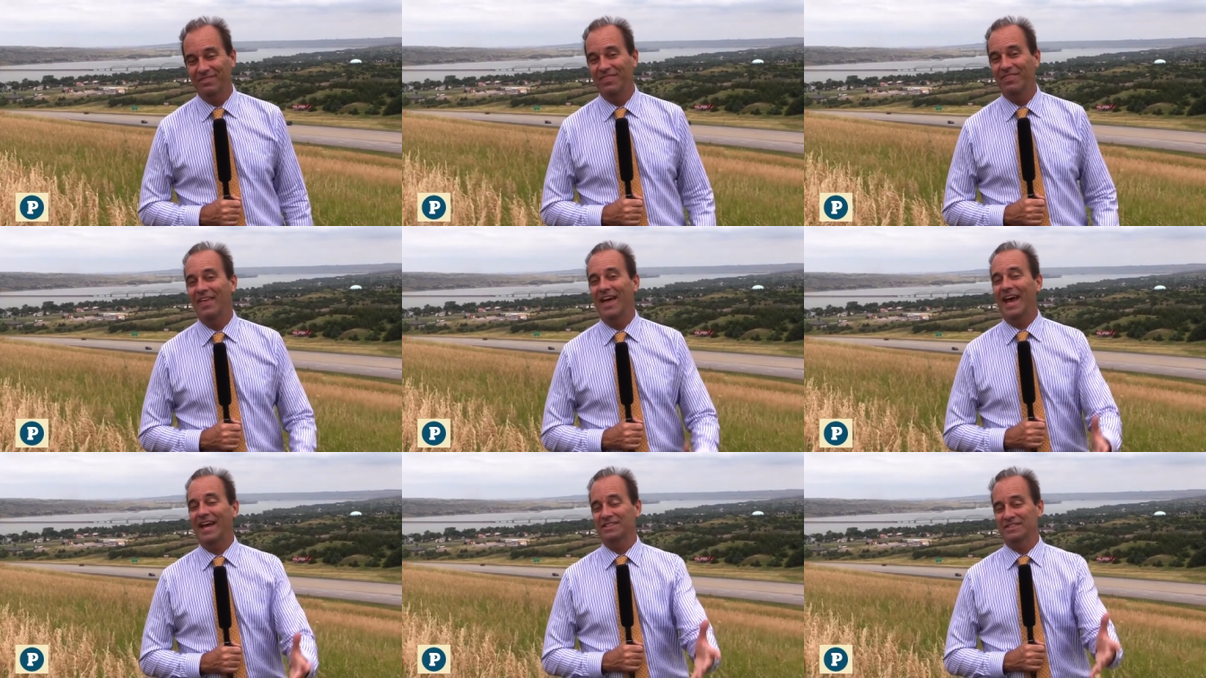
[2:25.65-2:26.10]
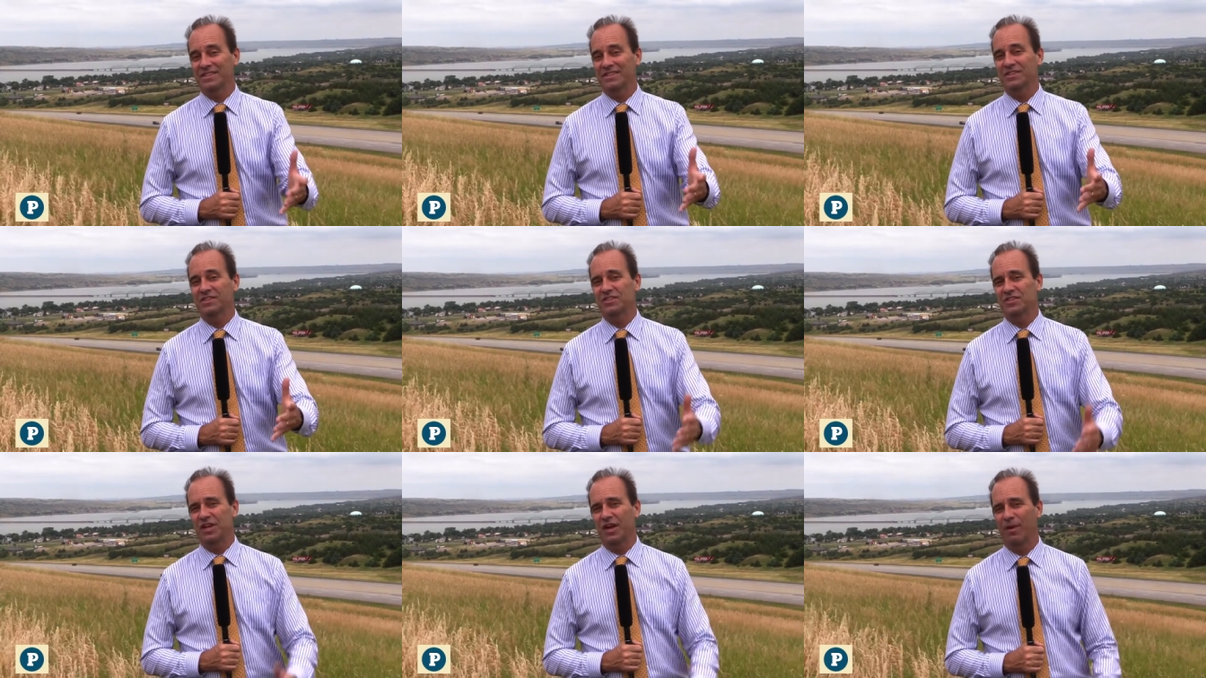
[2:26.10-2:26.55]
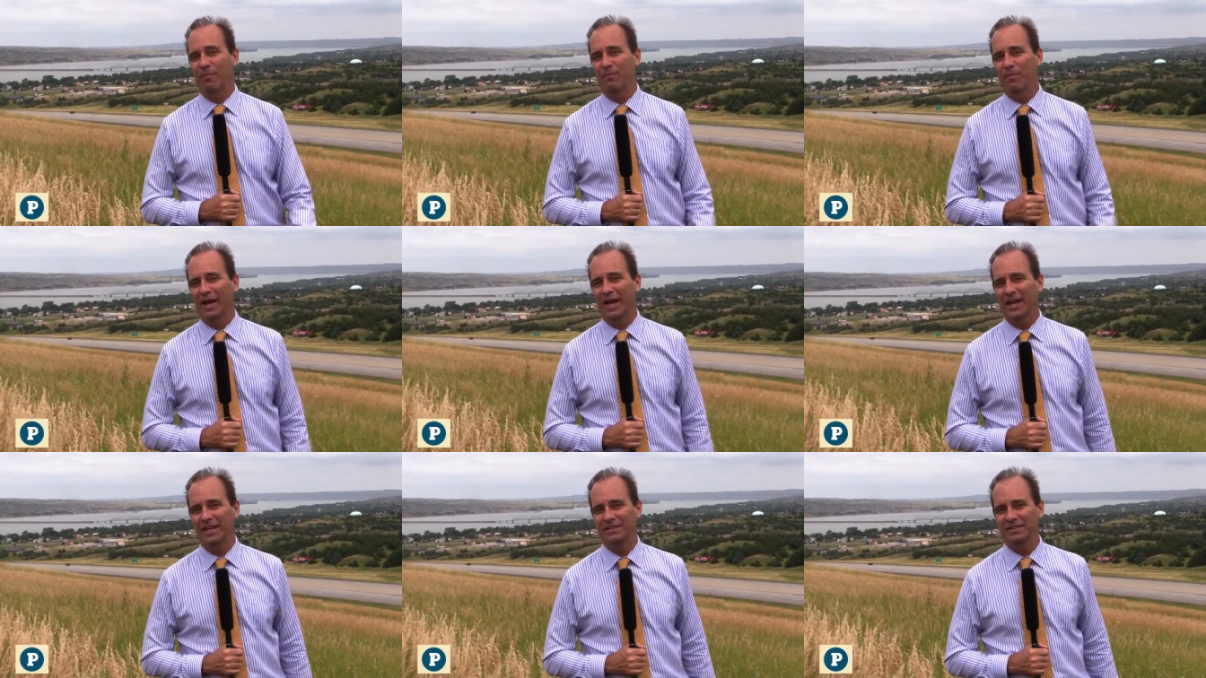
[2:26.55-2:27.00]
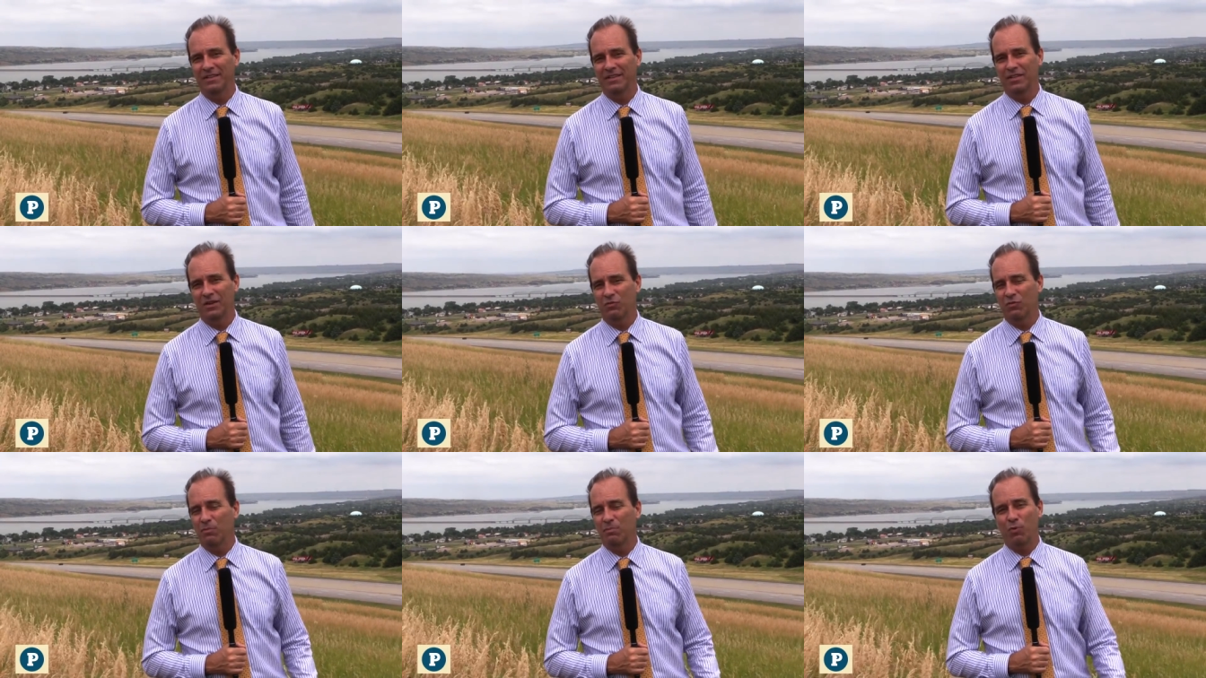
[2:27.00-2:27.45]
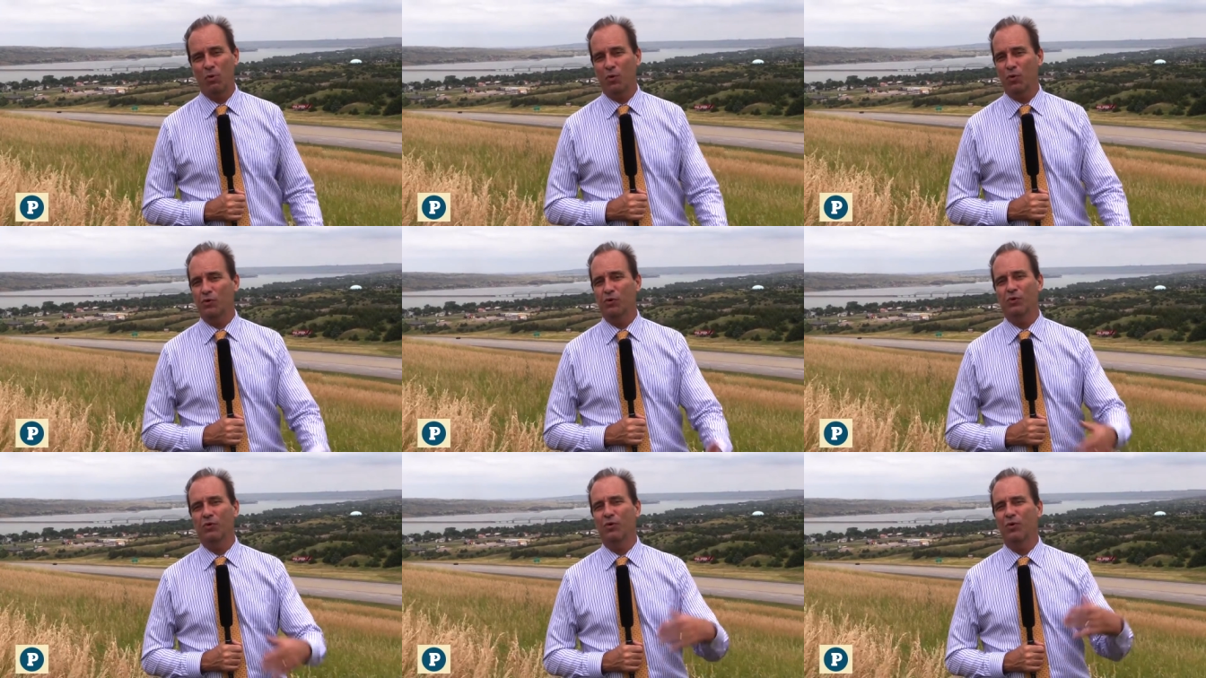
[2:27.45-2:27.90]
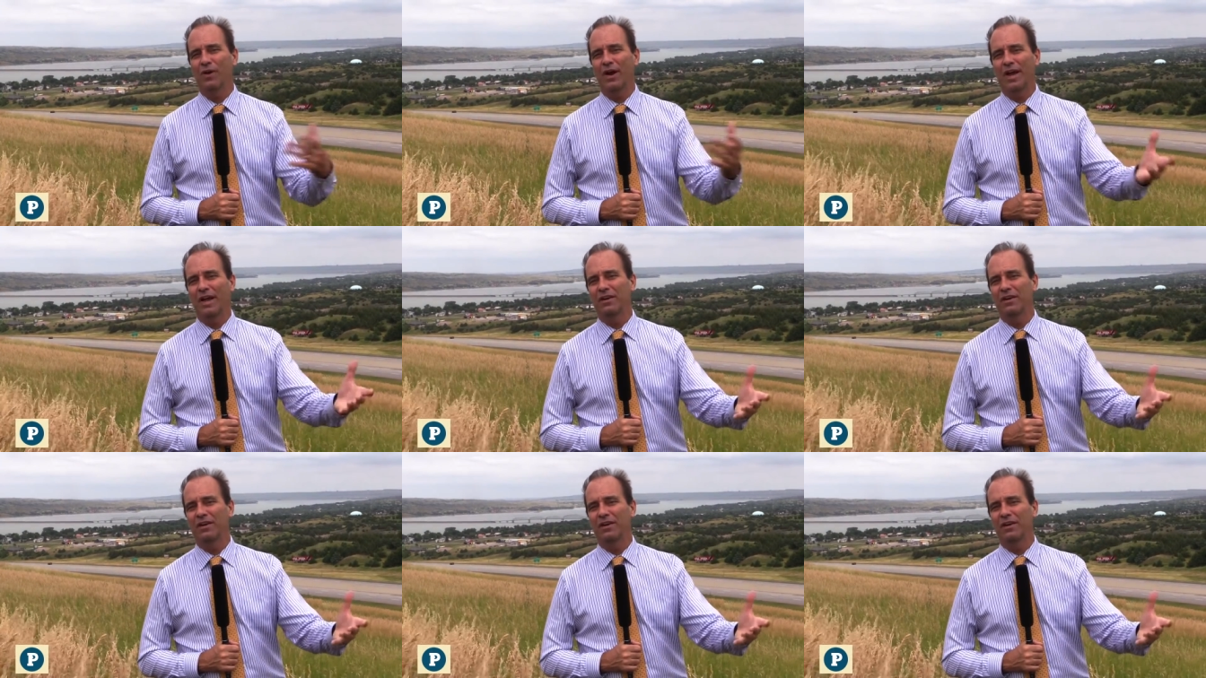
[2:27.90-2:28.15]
that's the soundbite that the reporter or